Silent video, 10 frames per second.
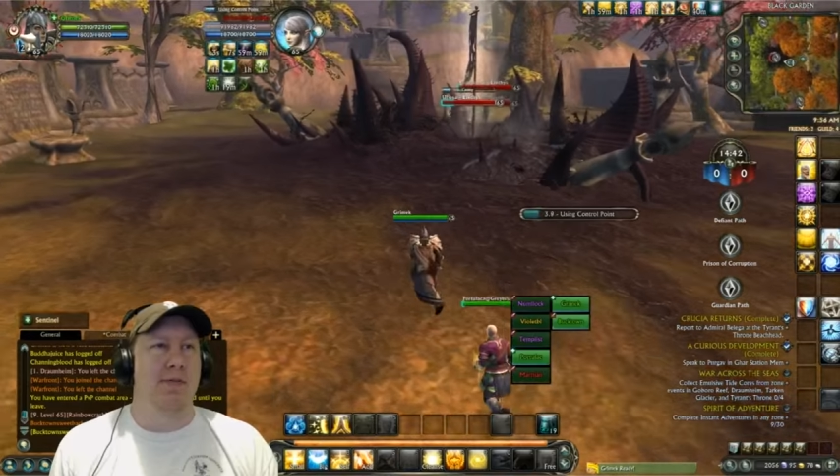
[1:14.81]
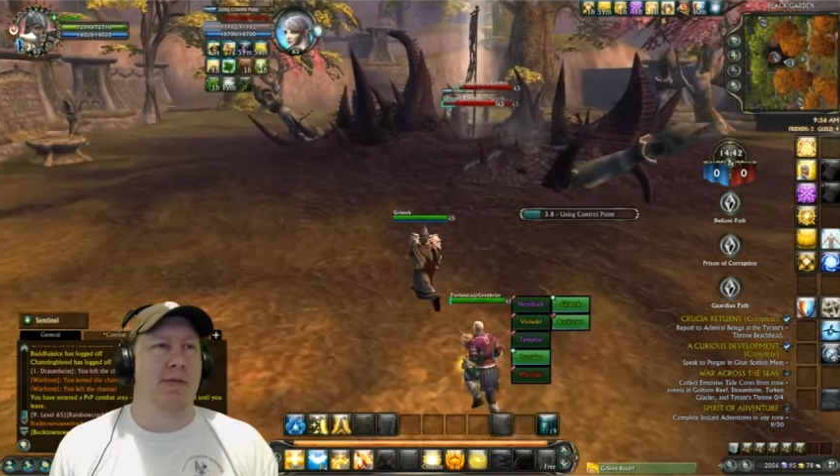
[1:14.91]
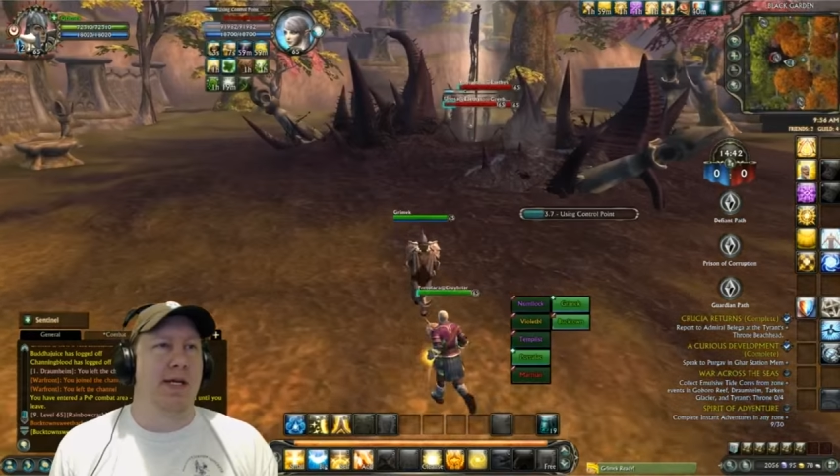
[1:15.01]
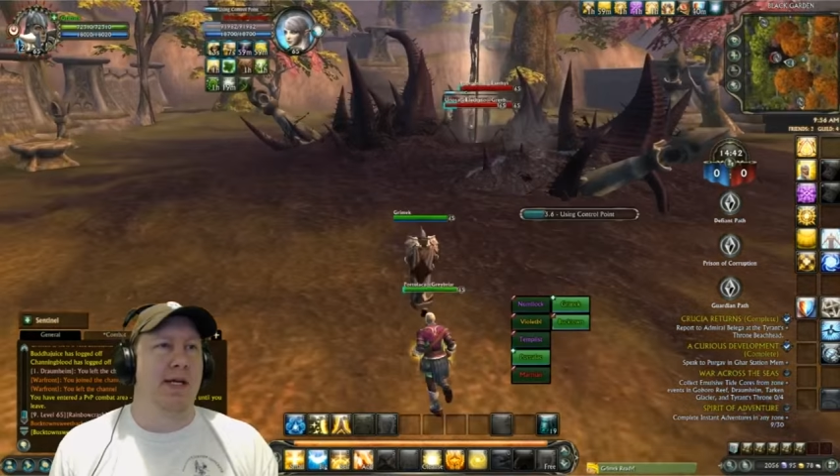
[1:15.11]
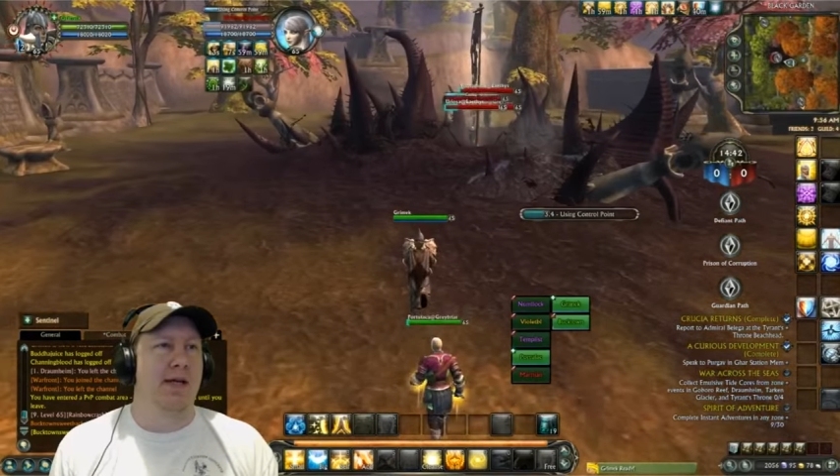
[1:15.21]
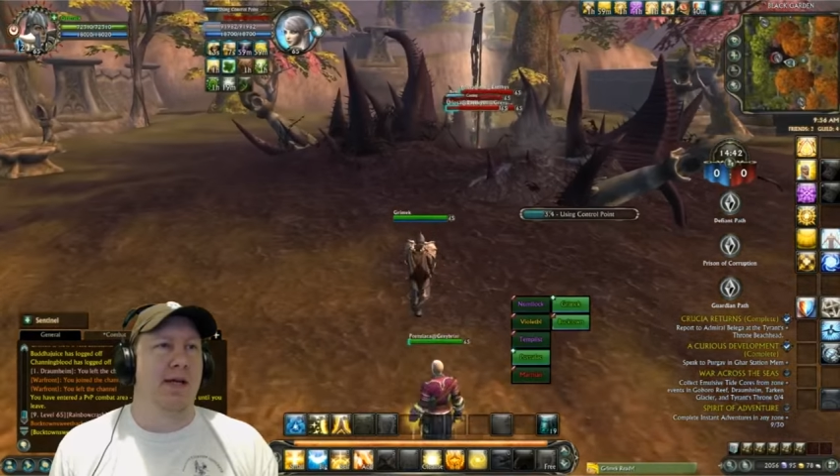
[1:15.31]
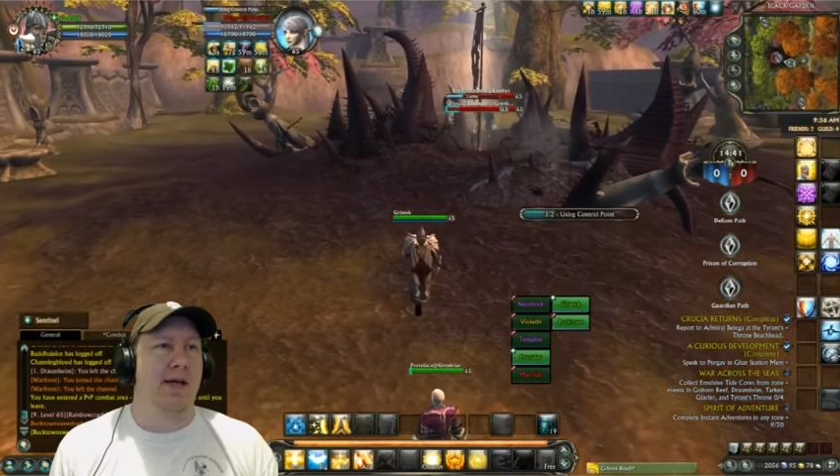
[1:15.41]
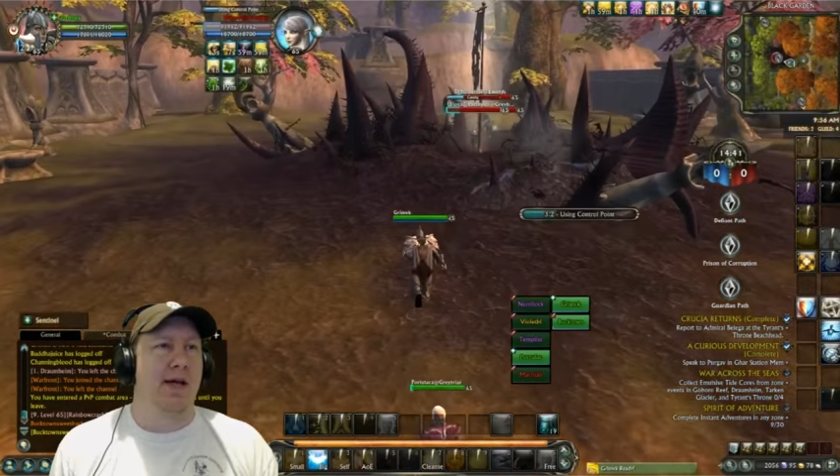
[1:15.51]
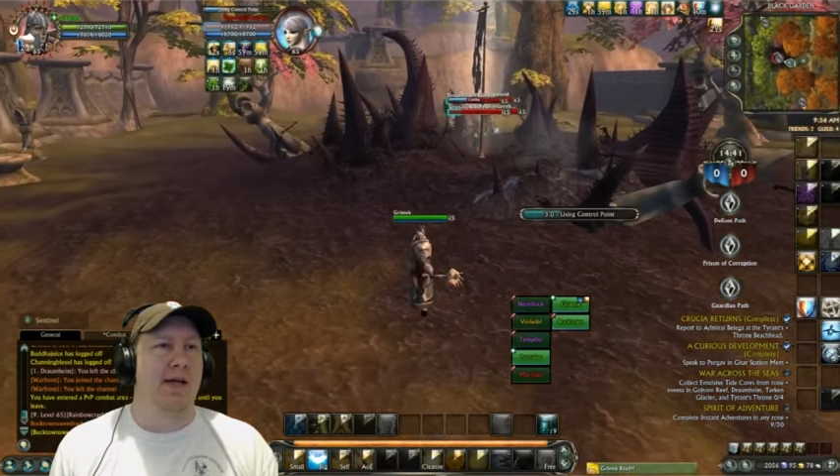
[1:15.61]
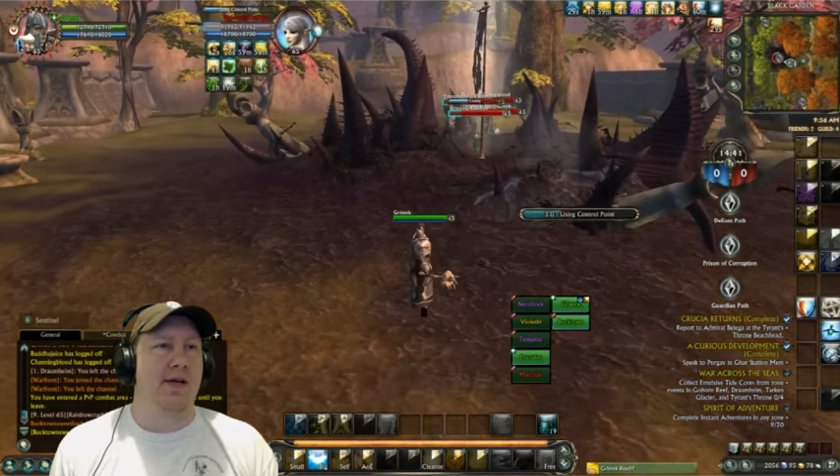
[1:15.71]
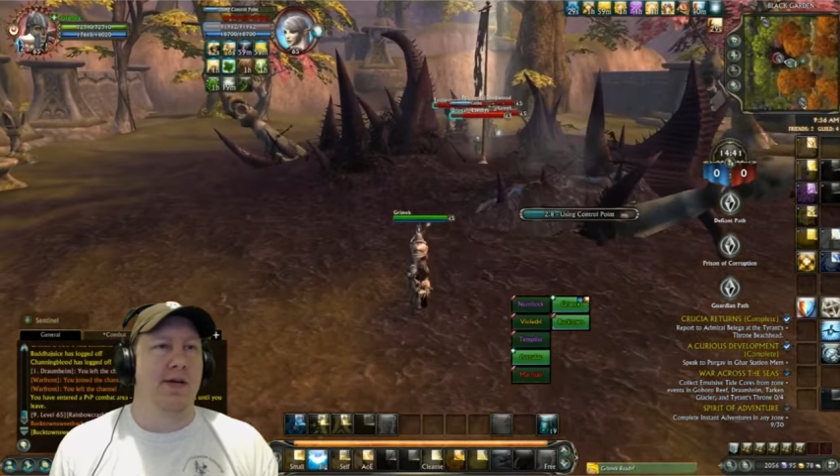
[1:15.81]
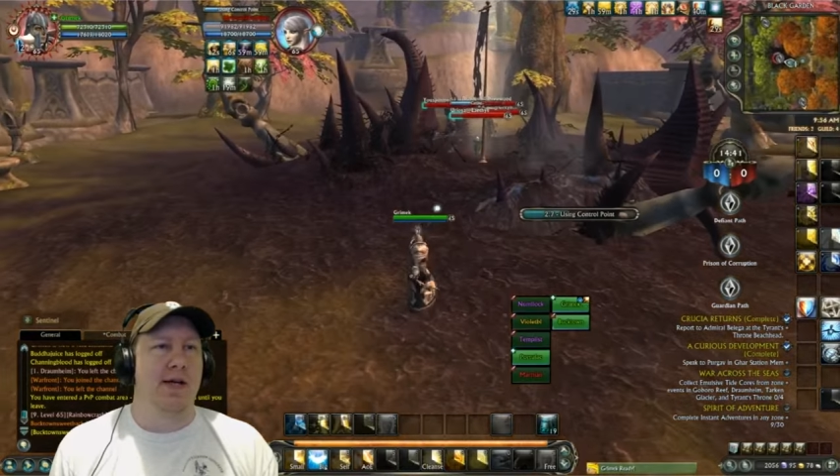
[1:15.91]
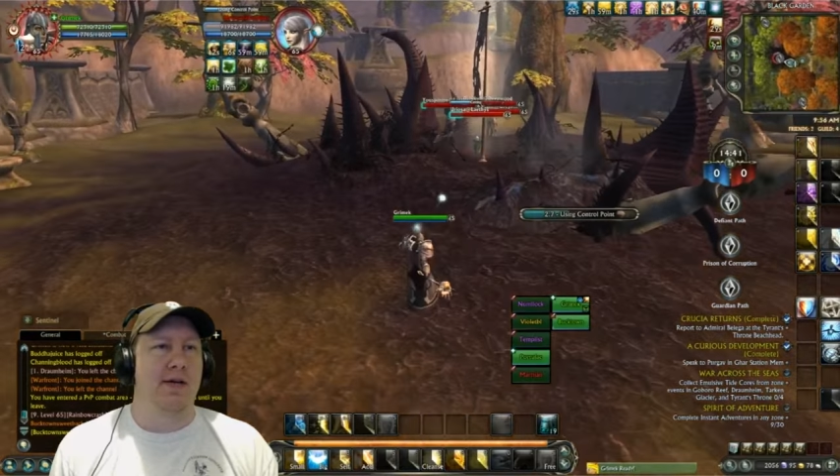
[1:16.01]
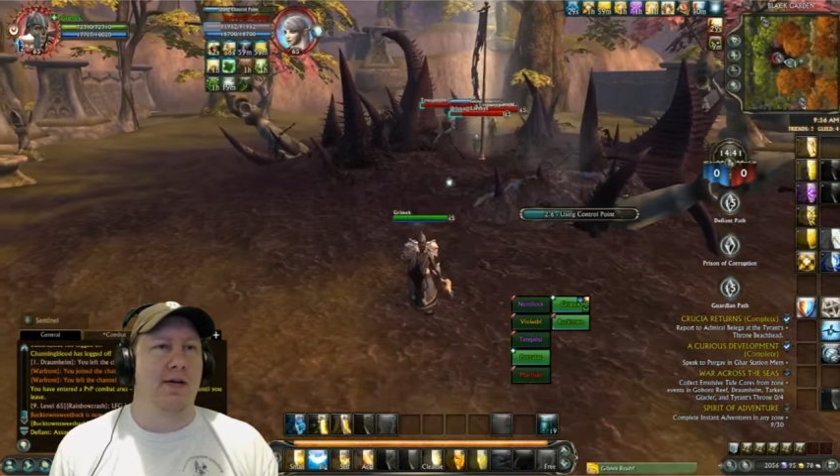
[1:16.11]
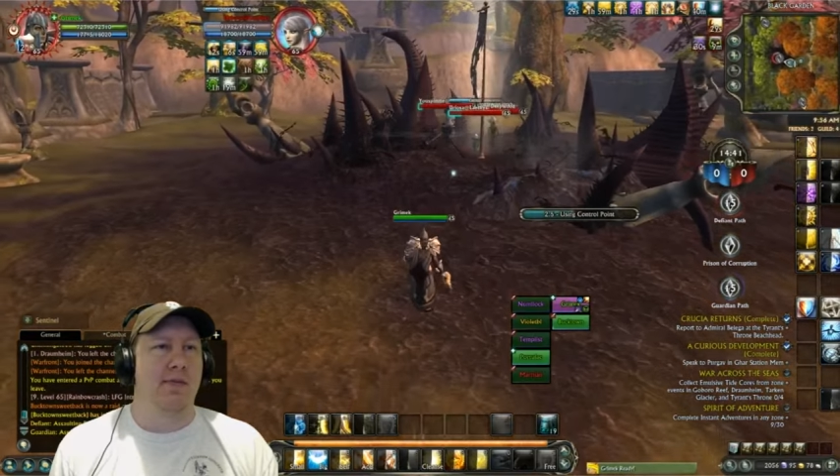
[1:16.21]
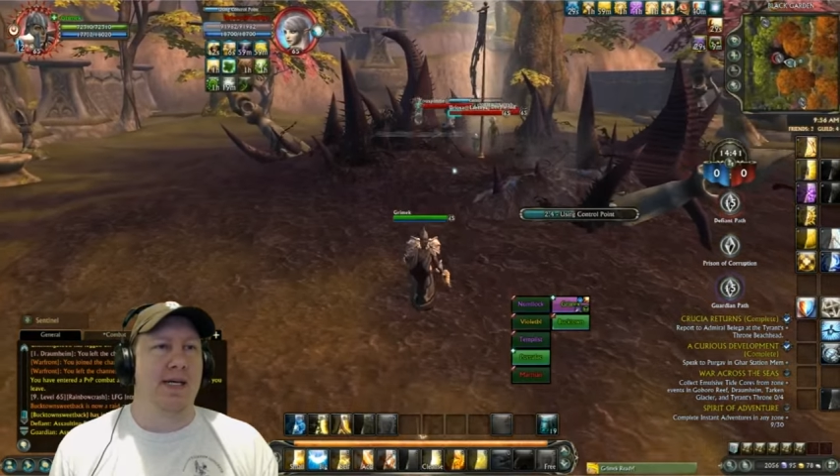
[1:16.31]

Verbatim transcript: to be a good outcome.